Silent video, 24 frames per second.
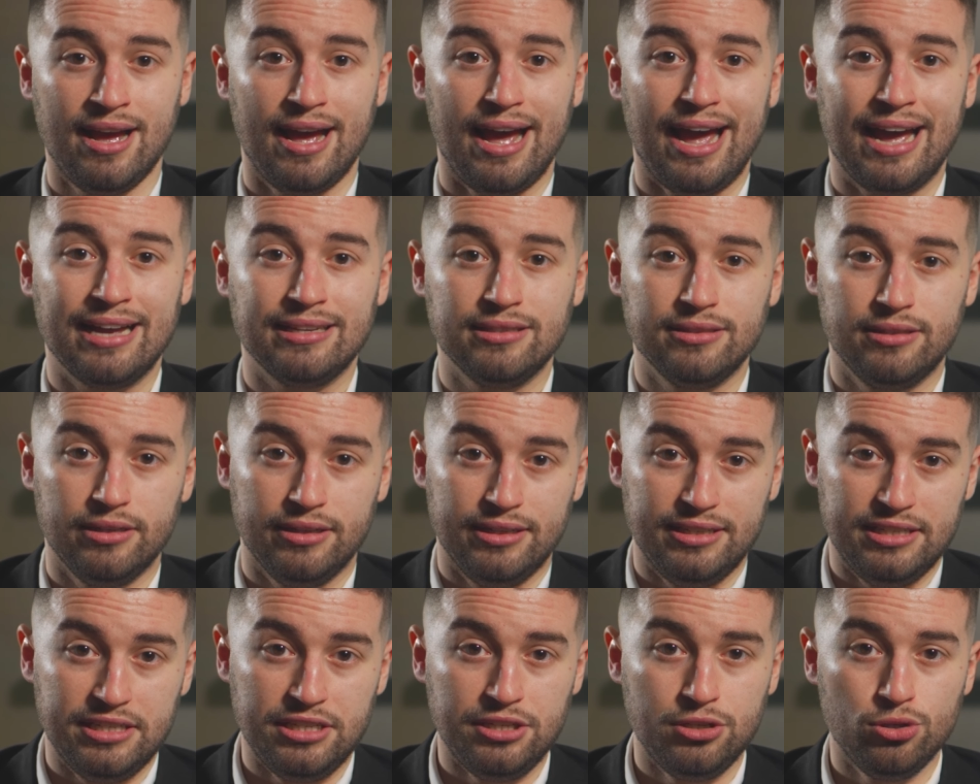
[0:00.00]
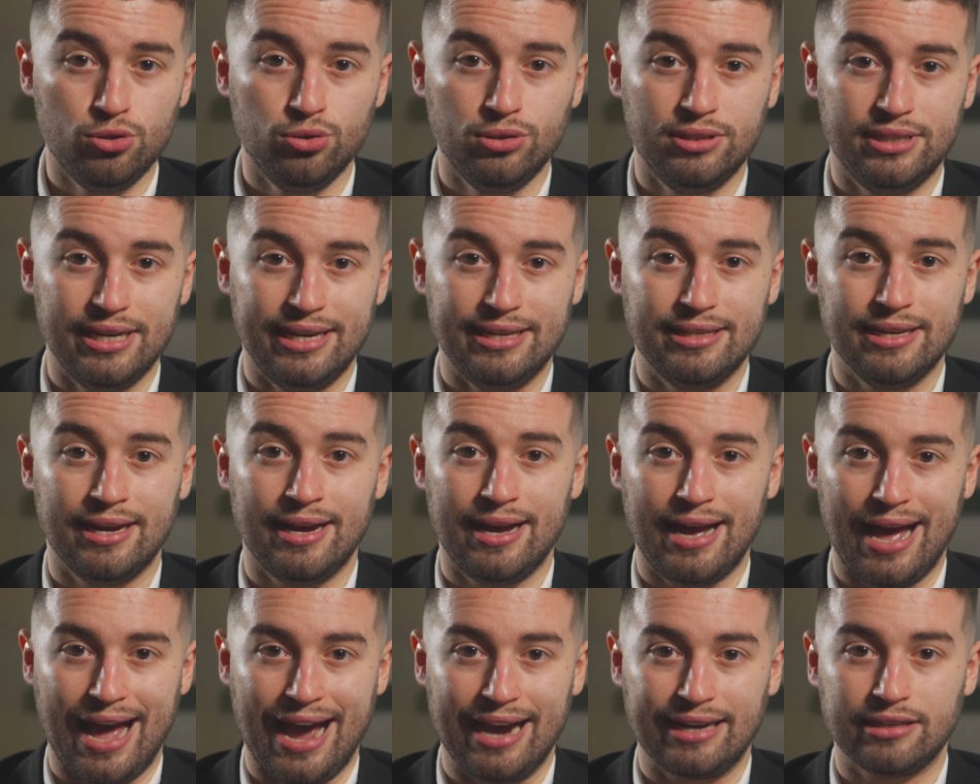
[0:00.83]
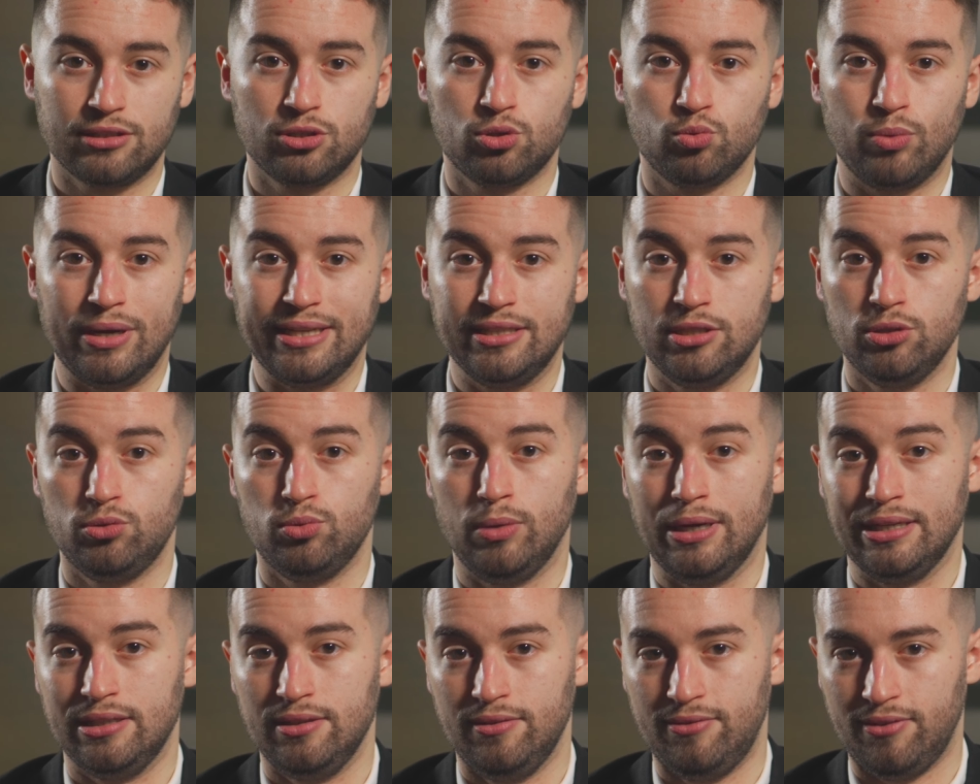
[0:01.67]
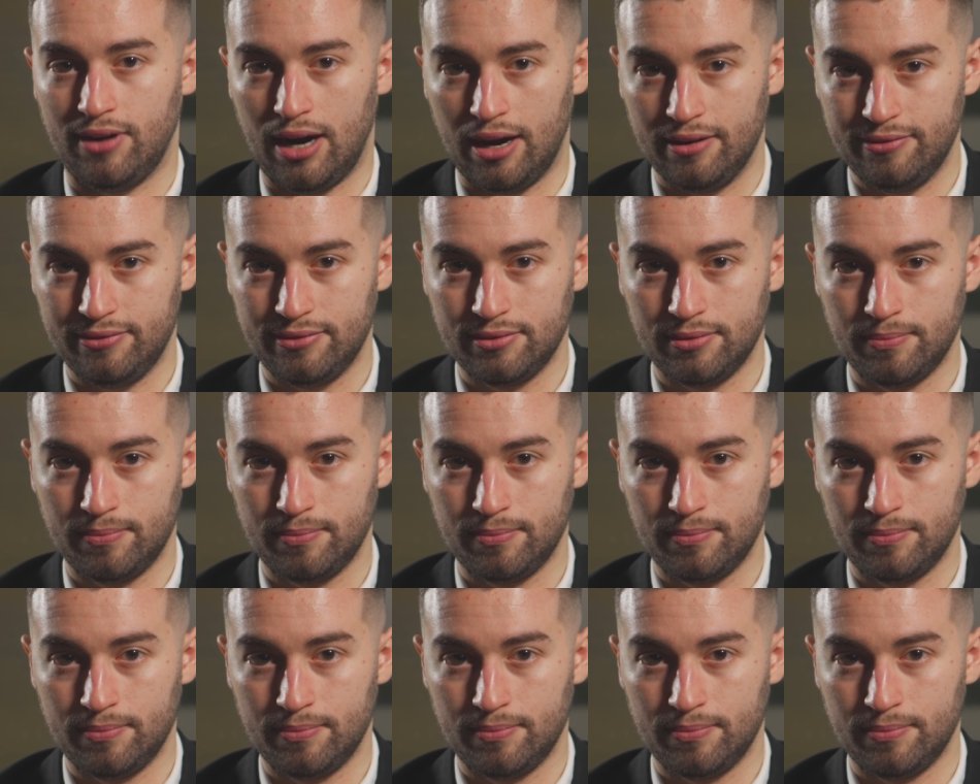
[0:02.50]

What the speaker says: and the EU Data Act 2025.